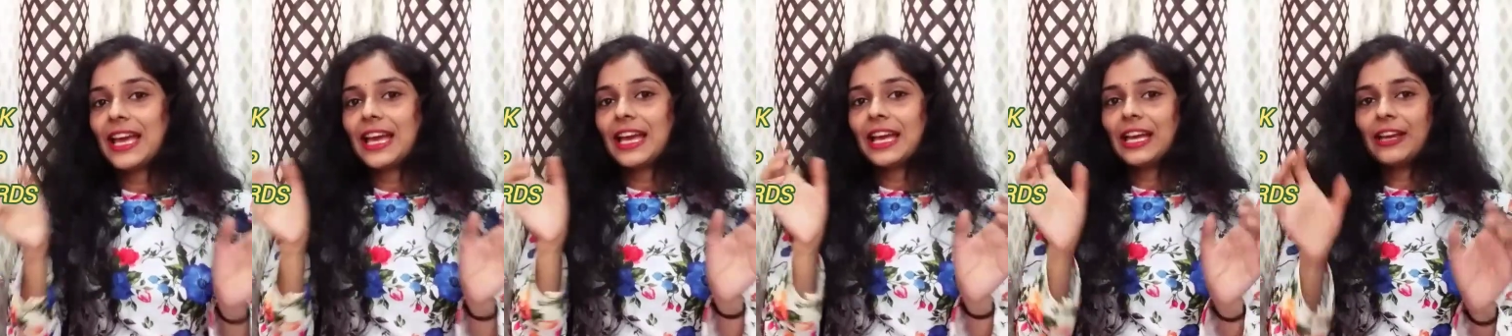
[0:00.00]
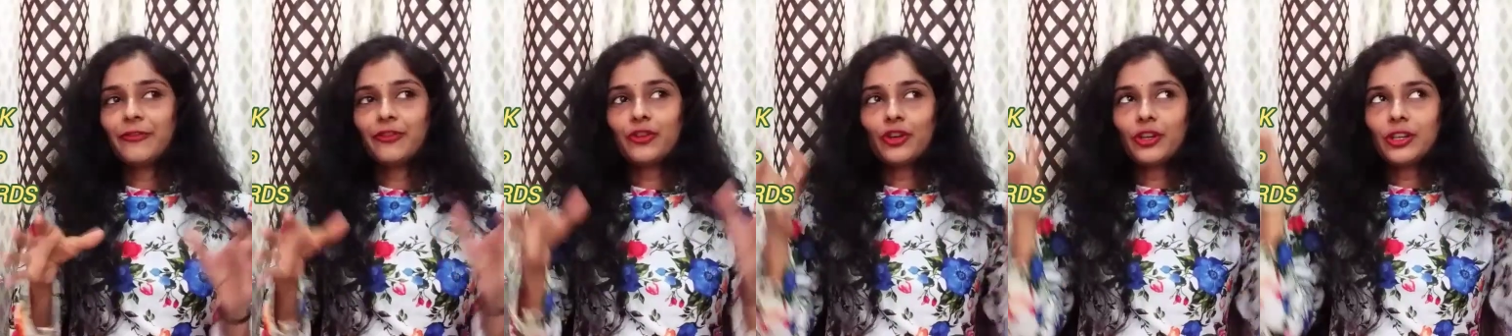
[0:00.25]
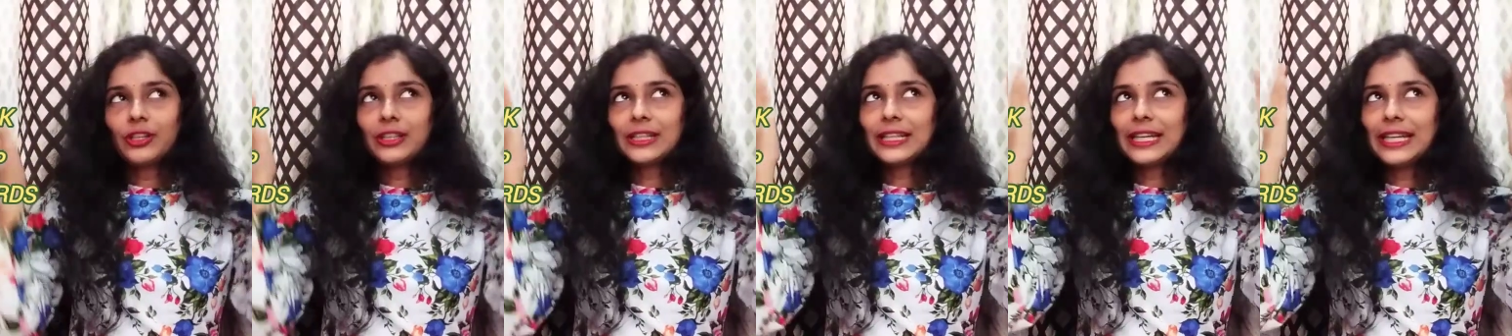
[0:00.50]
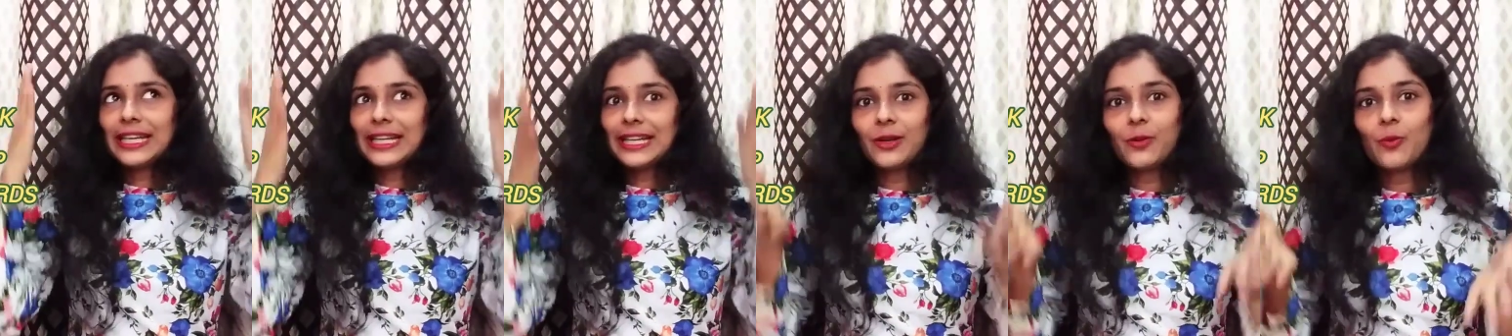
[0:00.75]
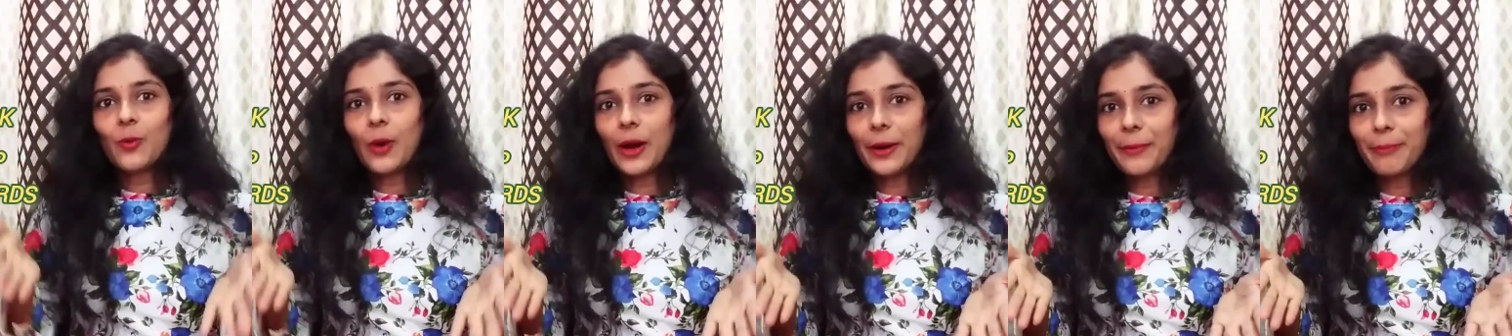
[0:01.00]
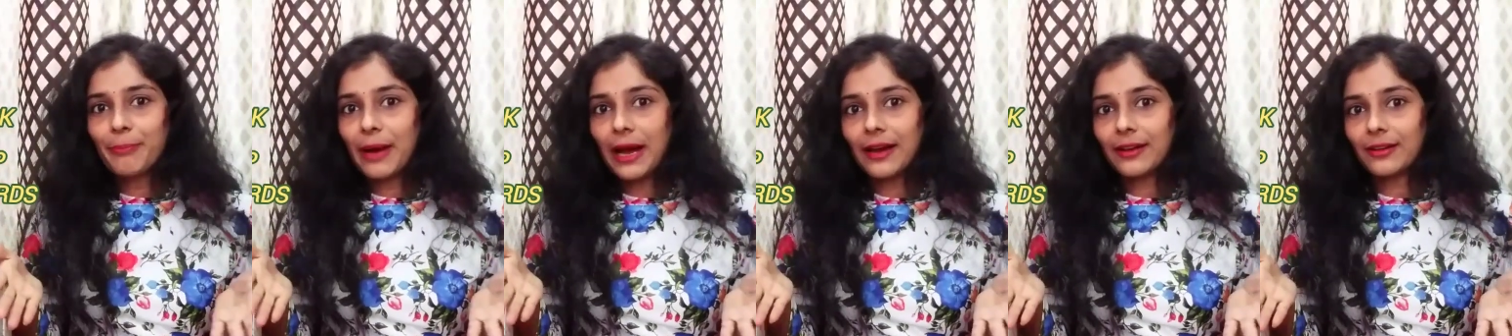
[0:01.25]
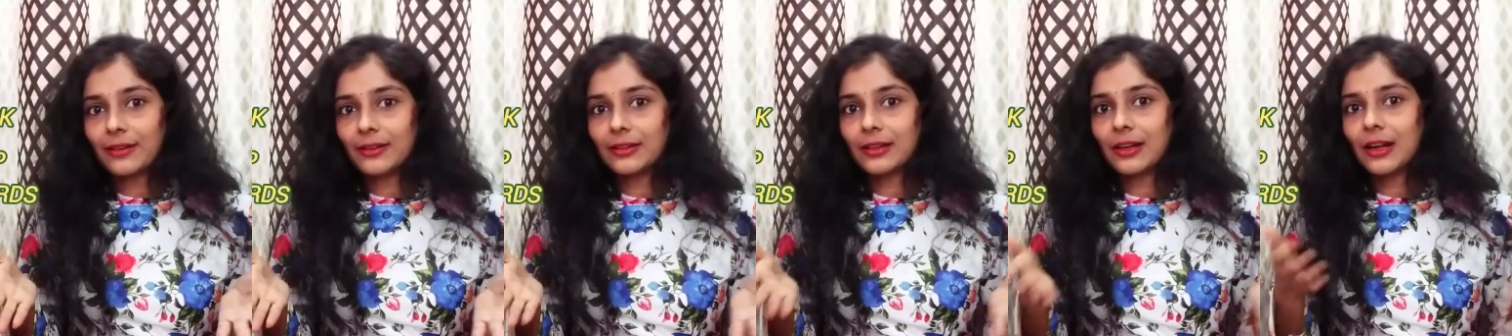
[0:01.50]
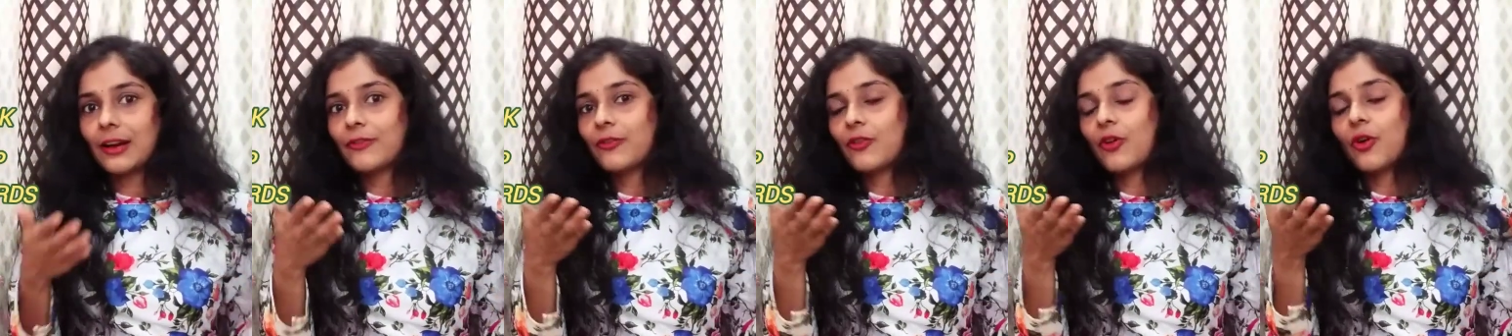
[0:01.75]
If you're reading one
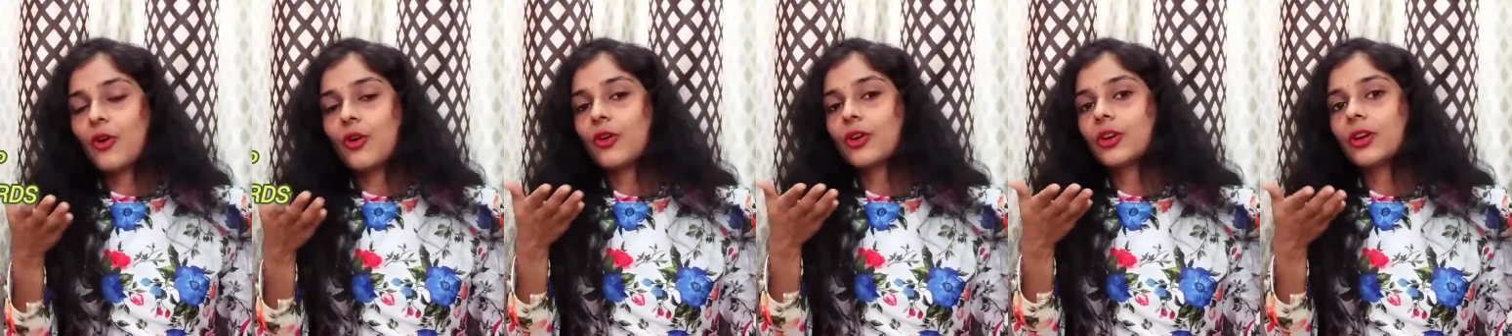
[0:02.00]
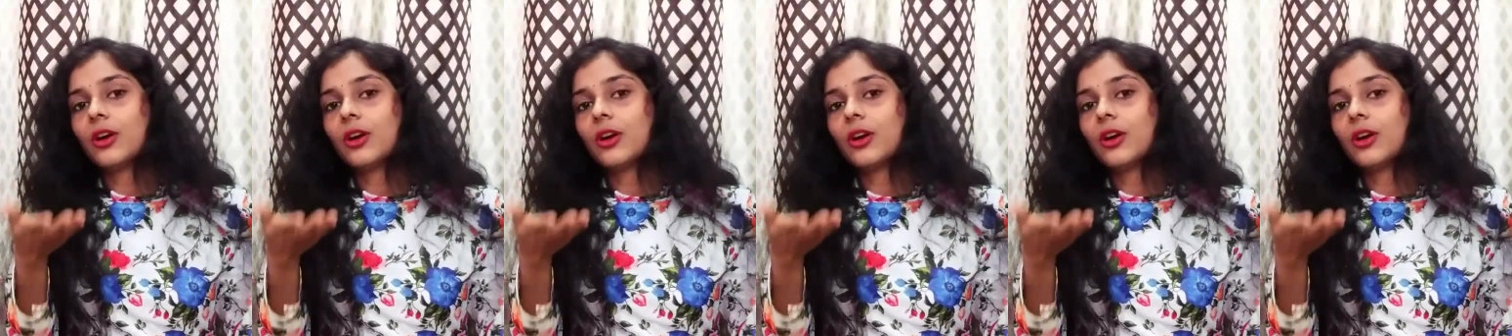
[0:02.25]
paragraph or